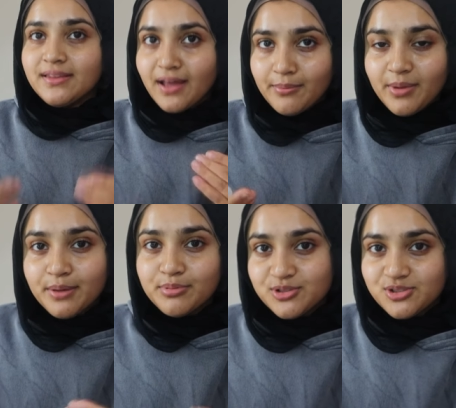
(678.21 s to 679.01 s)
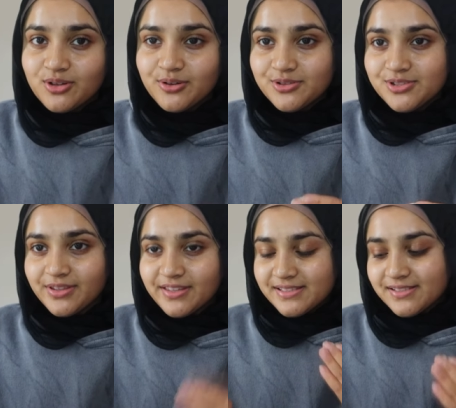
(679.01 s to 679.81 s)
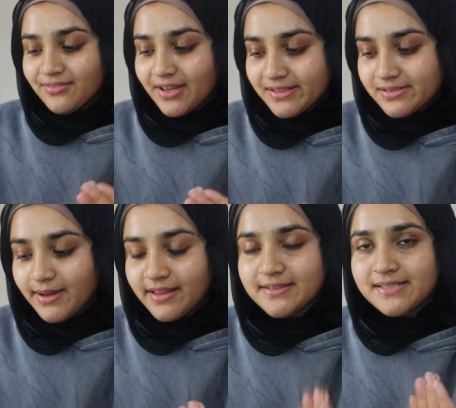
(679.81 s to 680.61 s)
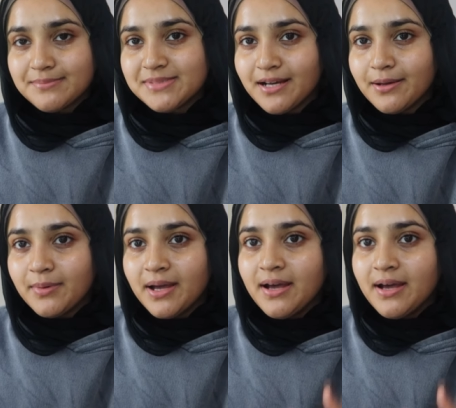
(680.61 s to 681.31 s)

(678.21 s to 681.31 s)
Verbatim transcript: that I'm able to go to these events but at the same time